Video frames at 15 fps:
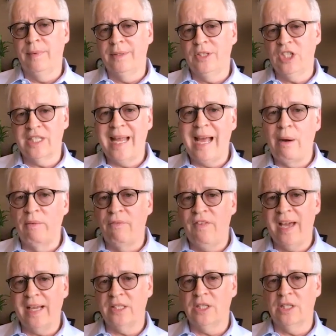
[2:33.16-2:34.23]
just how
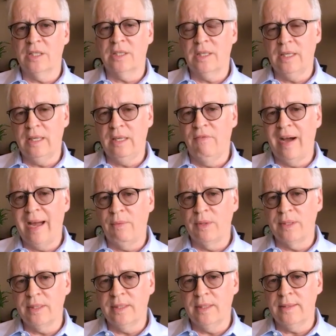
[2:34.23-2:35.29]
infectious the
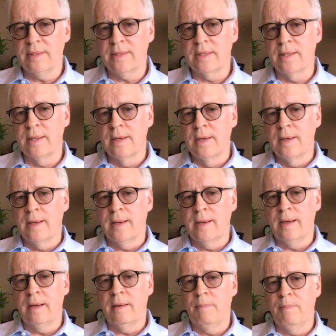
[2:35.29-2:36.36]
virus is
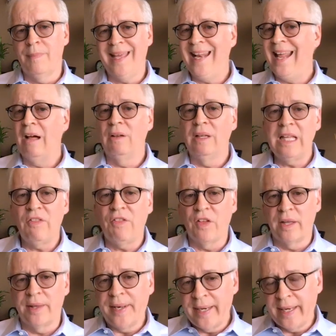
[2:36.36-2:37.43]
and how
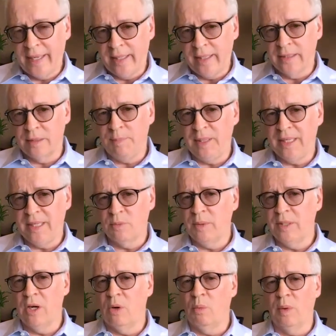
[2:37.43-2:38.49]
lethal it is, because
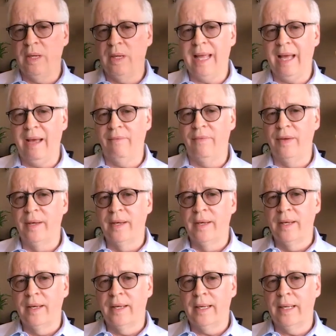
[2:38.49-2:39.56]
we don't really have
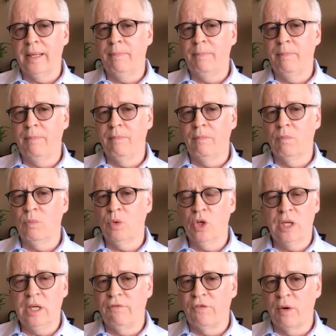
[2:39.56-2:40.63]

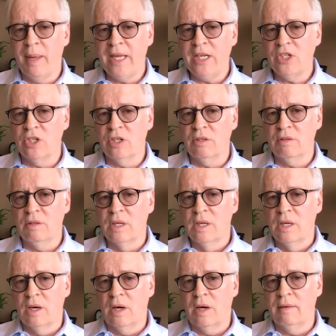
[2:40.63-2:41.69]
good information
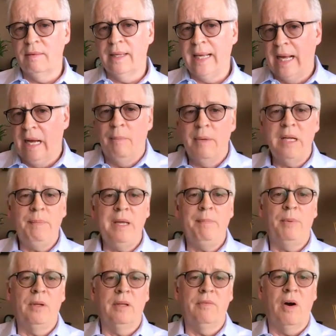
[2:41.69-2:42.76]
on how many
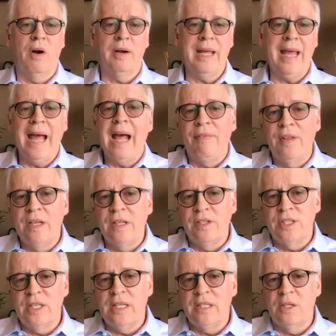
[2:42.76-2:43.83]
people have already had the
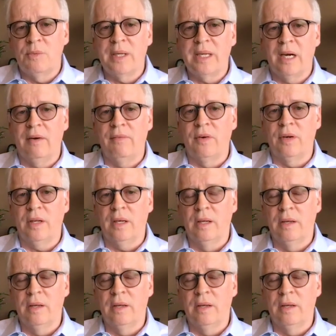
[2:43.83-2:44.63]
disease and recovered it